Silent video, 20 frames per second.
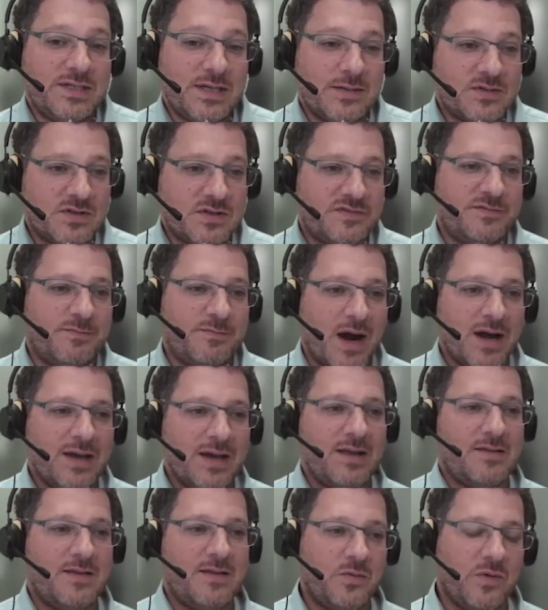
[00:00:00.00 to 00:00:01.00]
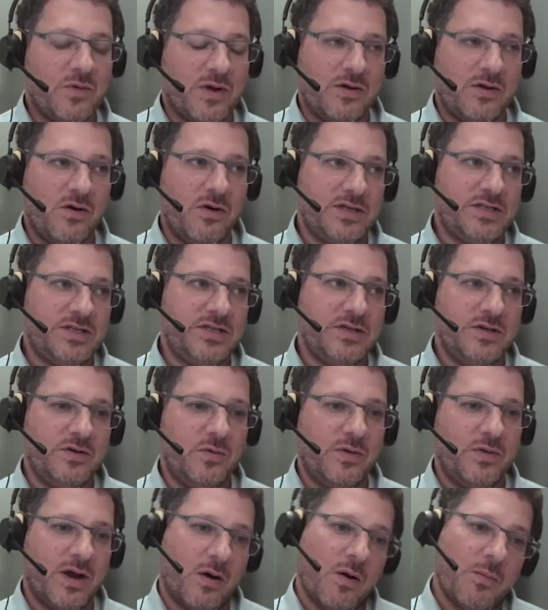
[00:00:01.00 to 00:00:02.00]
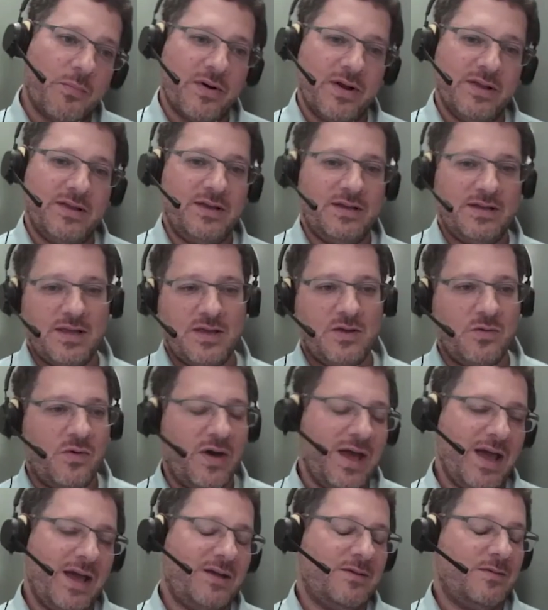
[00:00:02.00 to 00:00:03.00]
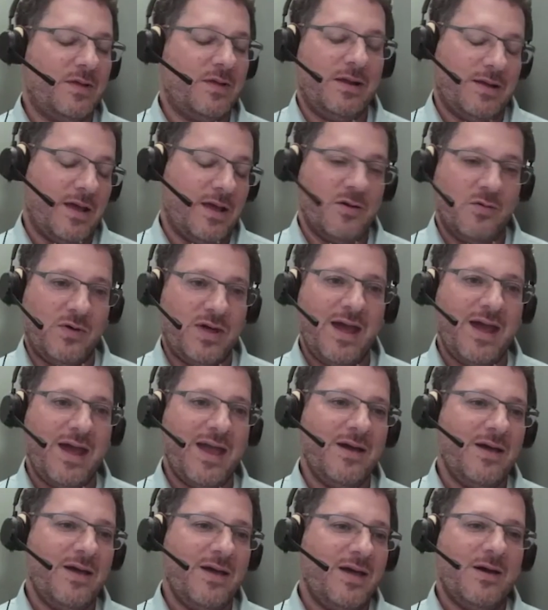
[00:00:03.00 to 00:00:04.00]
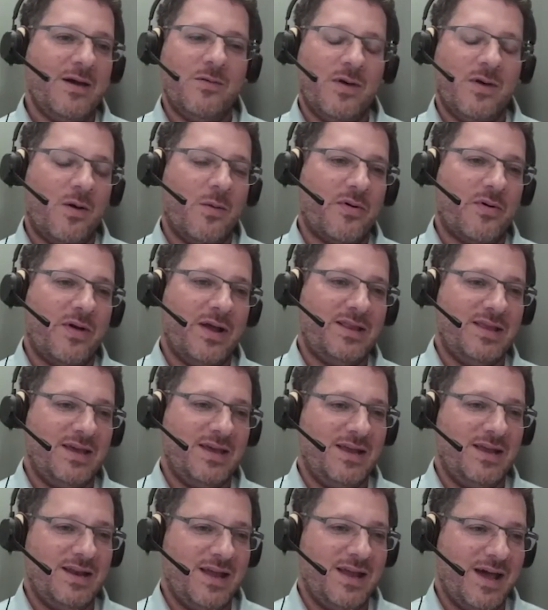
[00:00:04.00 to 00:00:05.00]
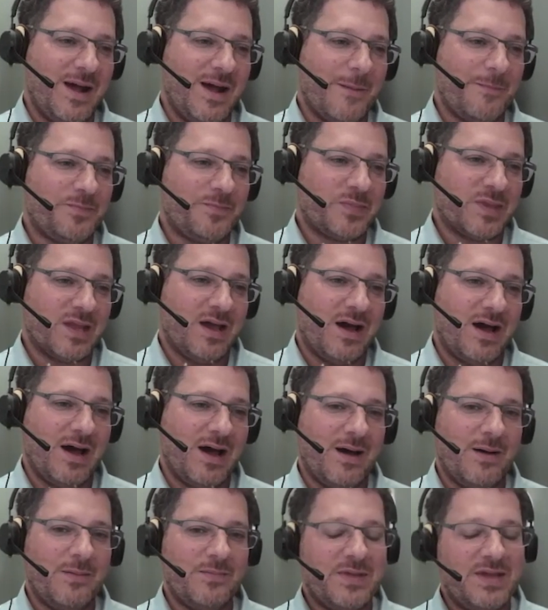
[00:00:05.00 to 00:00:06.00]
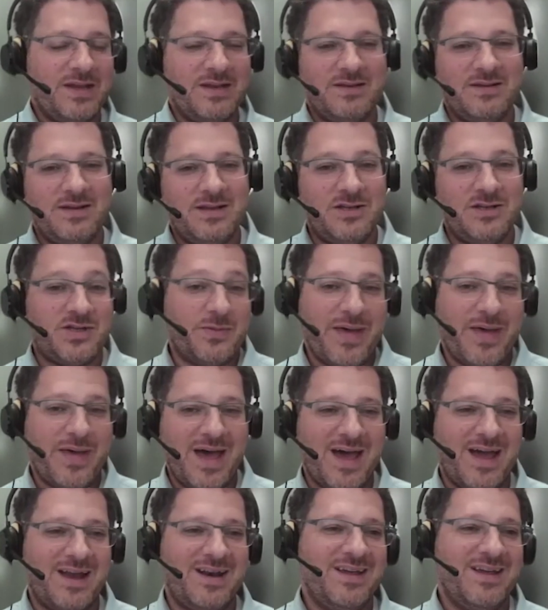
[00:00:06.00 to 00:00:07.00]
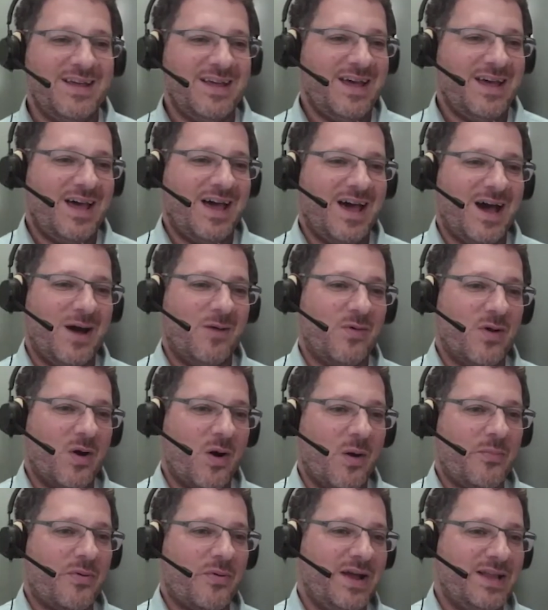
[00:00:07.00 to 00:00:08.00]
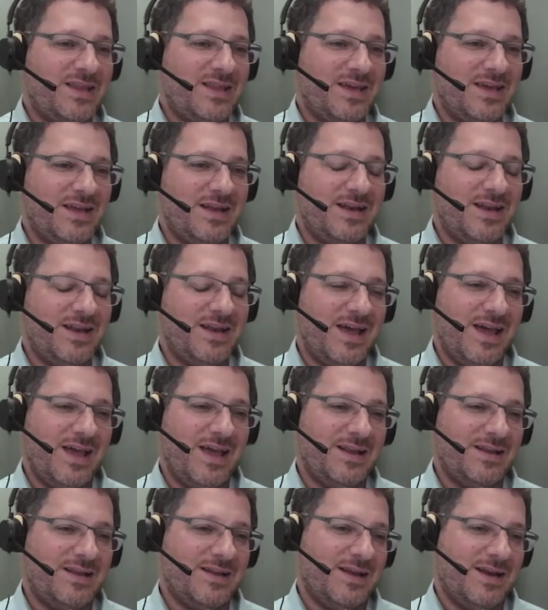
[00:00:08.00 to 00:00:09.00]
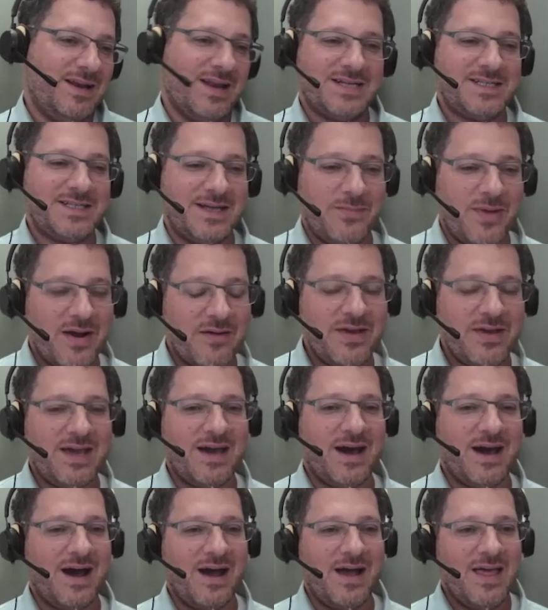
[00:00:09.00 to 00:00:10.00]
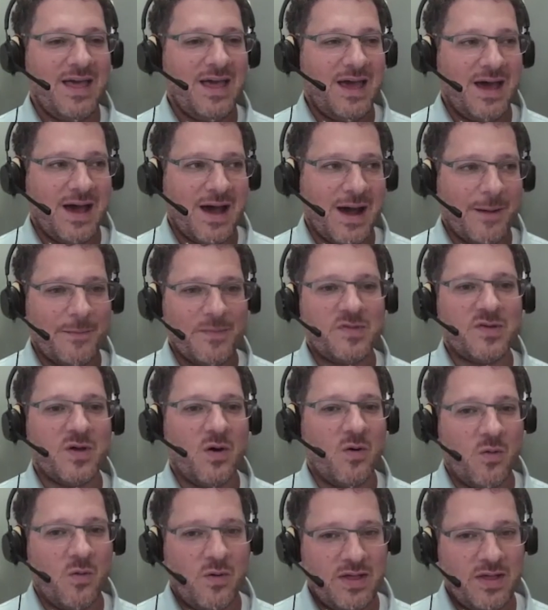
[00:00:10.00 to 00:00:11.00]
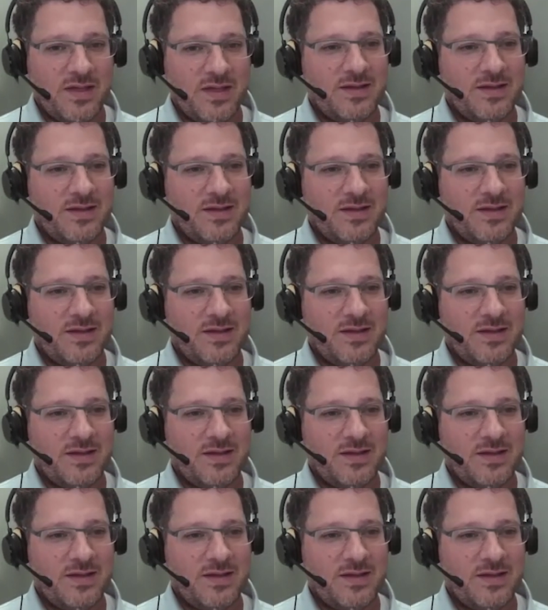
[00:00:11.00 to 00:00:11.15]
in terms of markets that we're going to, we are operating in the UK, we are operating in Japan, we're operating in Latin America. So